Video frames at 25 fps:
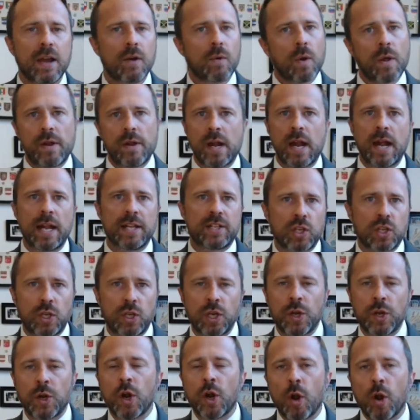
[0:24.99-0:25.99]
whether or not it's
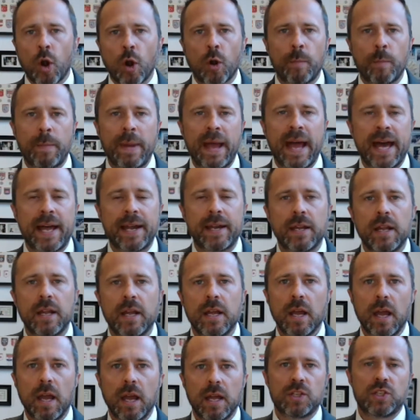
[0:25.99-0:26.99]
good or bad,
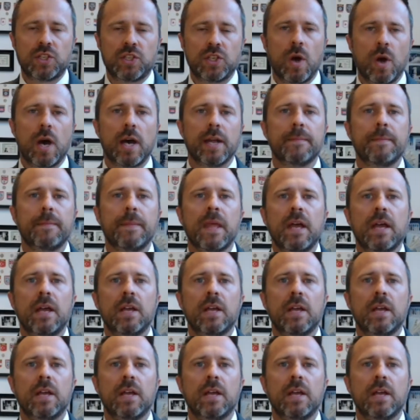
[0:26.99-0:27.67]
and so on.